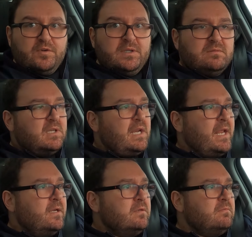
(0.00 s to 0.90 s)
for it,
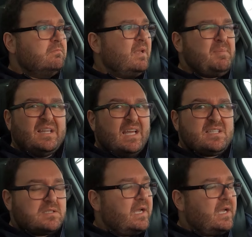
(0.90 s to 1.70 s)
Canadian, maybe less.